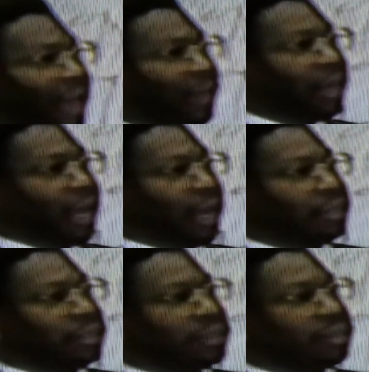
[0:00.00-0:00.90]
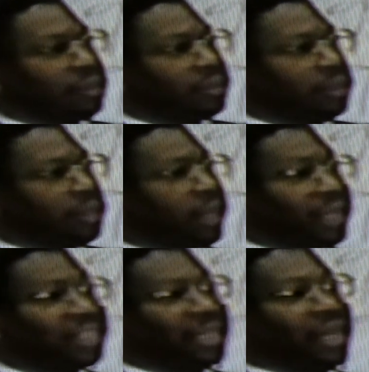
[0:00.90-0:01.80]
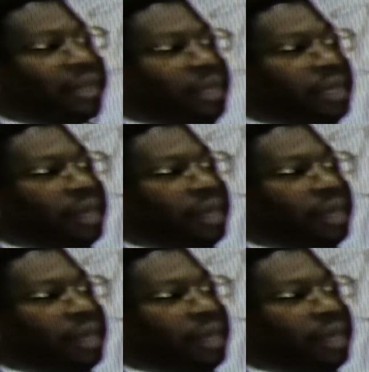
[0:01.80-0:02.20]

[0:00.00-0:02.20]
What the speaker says: Lodge. Because it's in the